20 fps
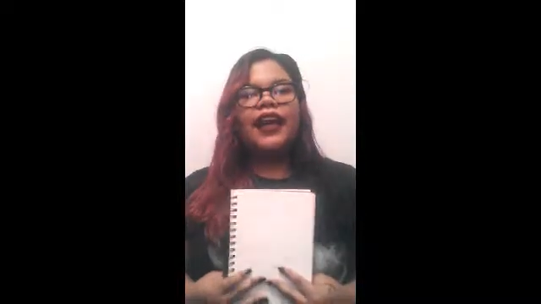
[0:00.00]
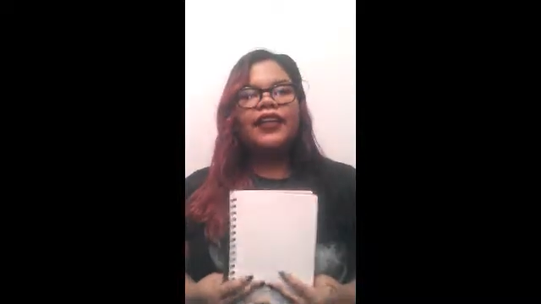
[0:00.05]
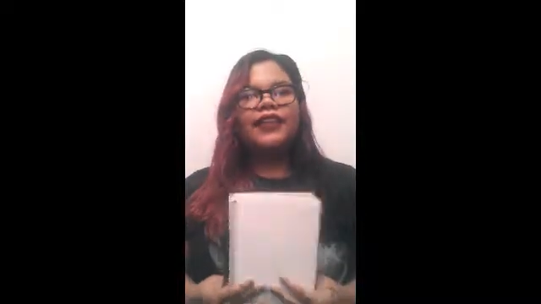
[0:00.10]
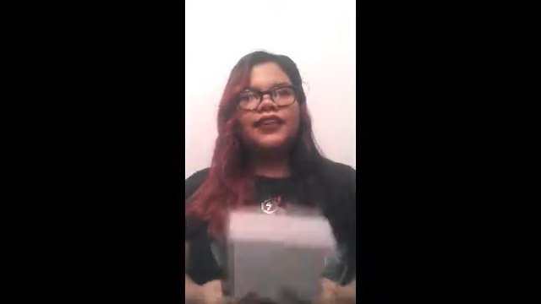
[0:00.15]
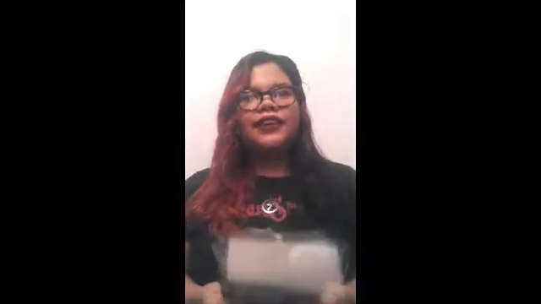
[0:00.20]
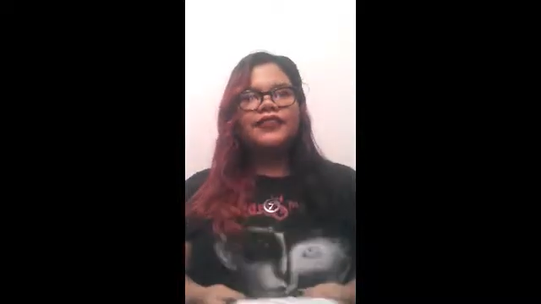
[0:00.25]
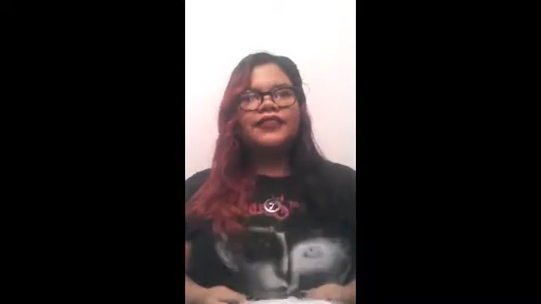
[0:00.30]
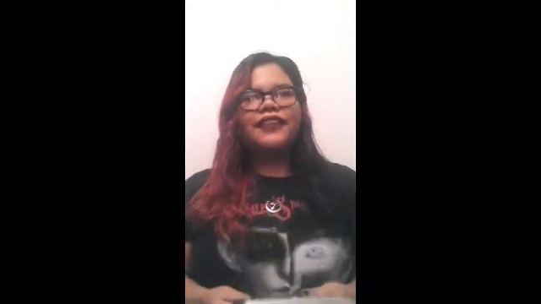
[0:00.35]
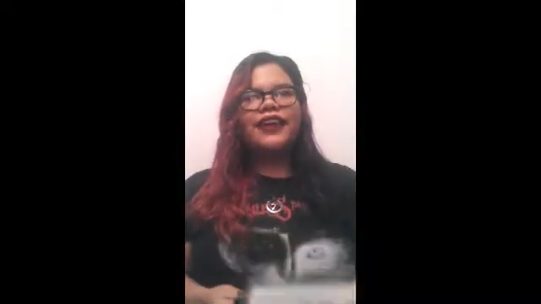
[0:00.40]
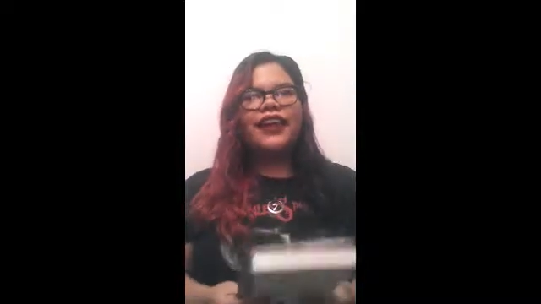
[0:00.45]
I
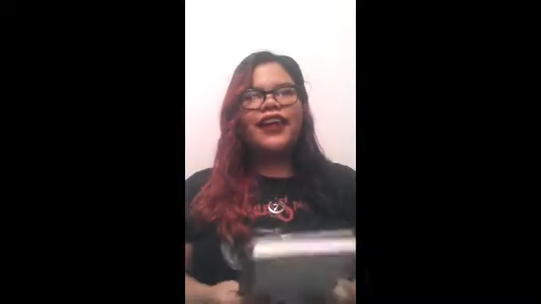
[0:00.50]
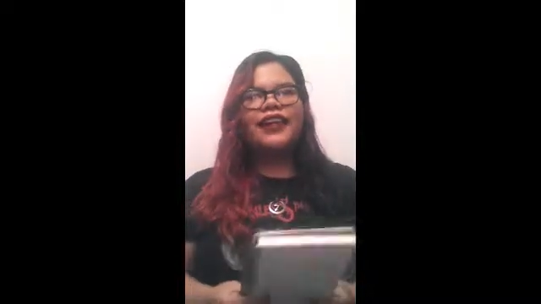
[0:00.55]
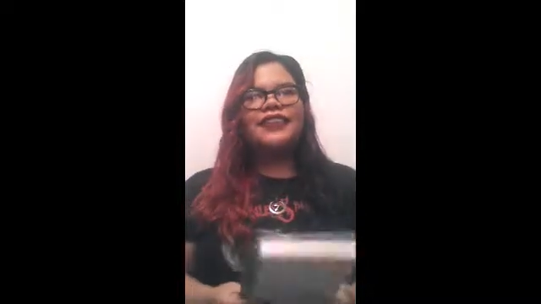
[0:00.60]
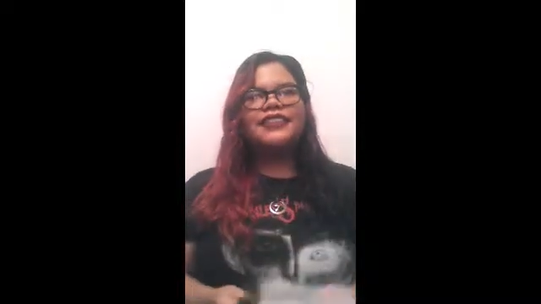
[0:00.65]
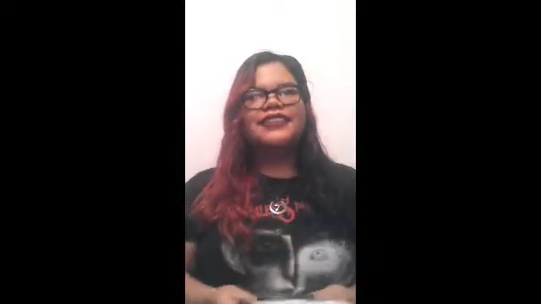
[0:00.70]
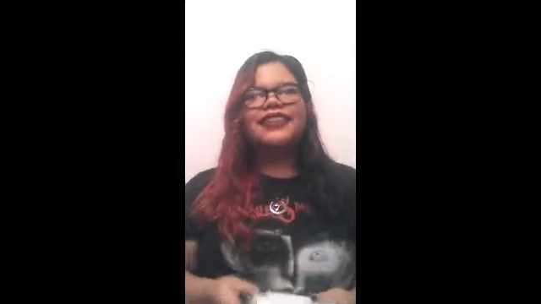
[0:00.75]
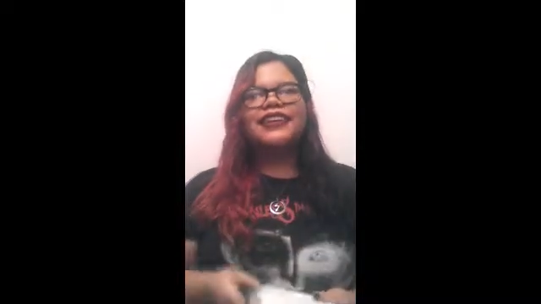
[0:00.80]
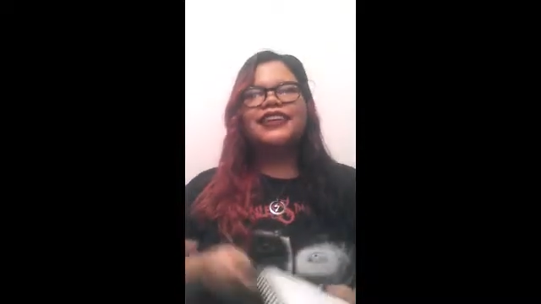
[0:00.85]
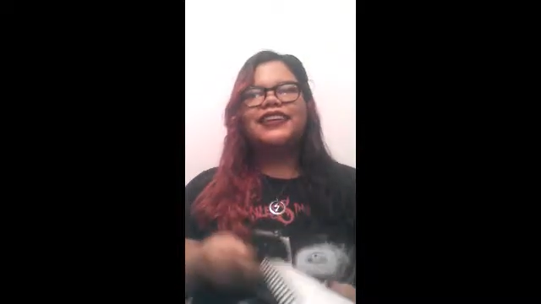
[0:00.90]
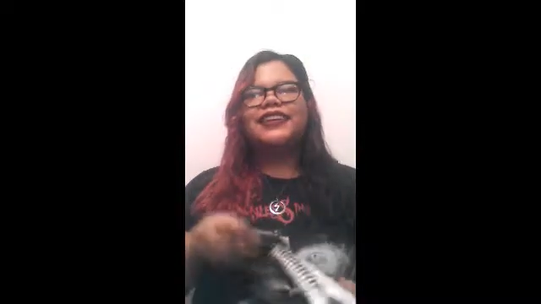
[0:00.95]
love
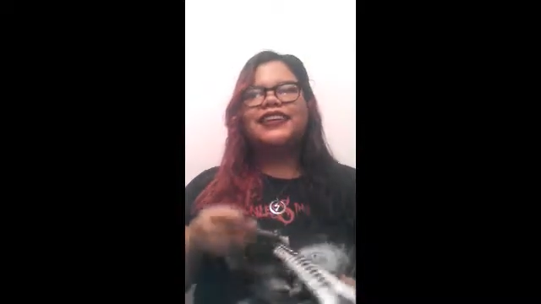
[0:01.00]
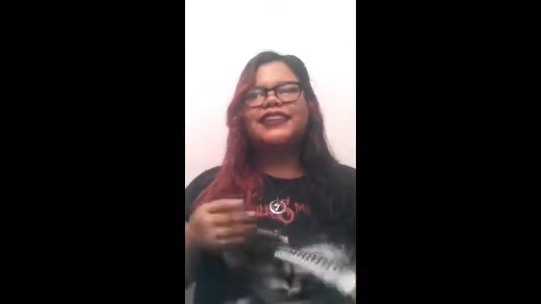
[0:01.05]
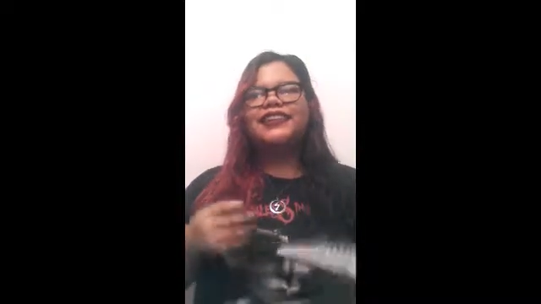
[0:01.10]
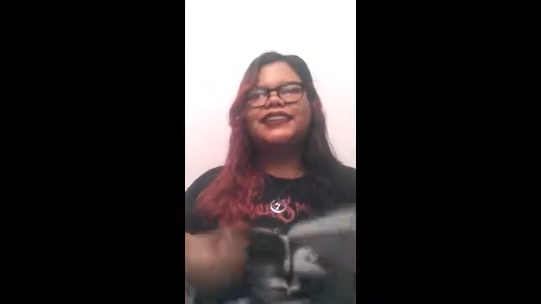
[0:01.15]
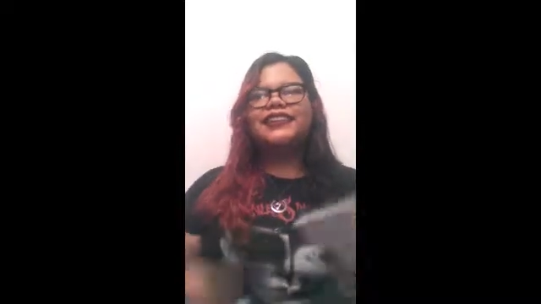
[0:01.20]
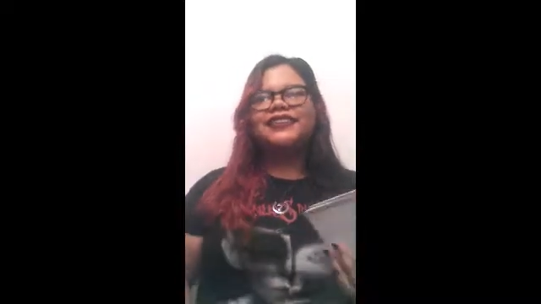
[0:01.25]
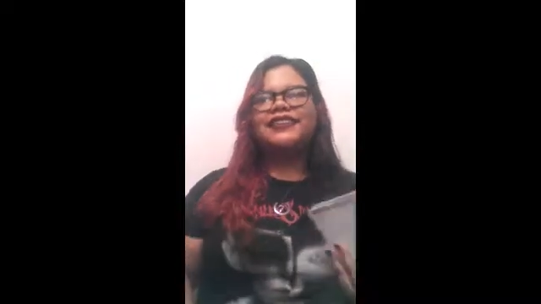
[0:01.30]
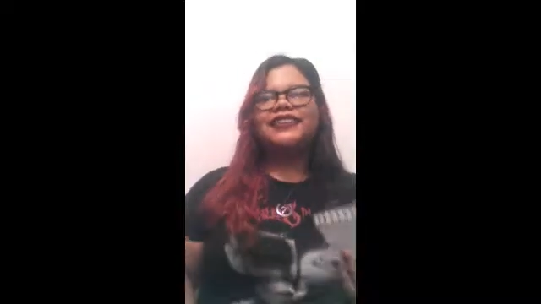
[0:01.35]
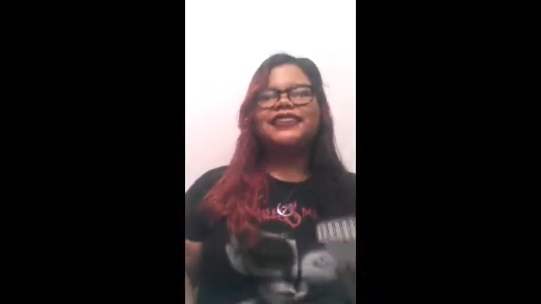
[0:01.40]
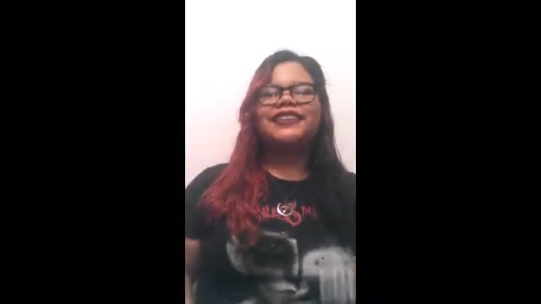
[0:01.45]
Rats. I
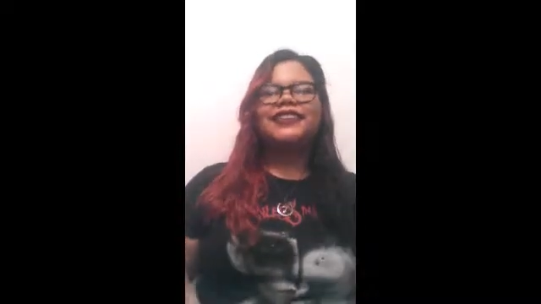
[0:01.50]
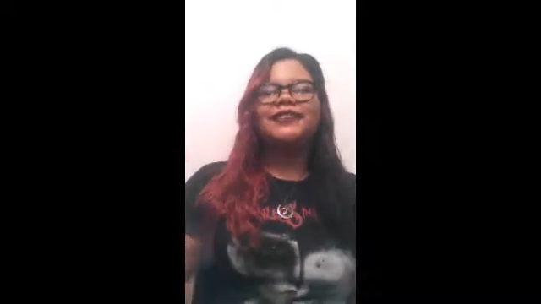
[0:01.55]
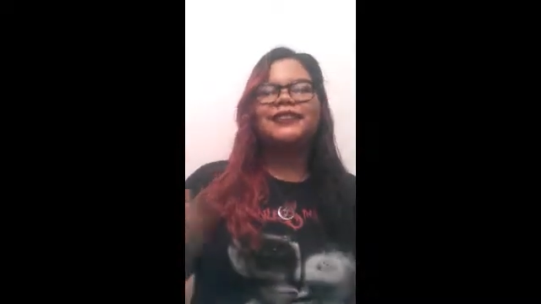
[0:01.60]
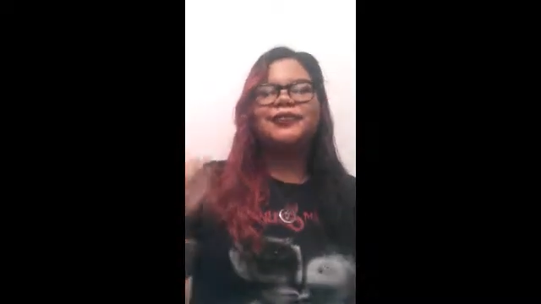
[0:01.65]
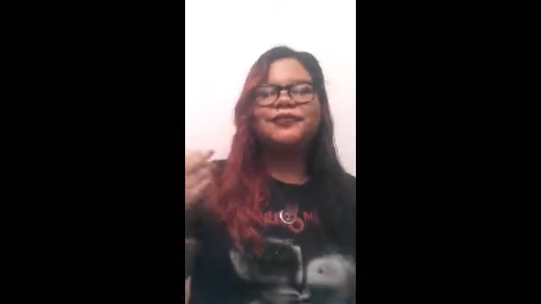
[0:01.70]
love it.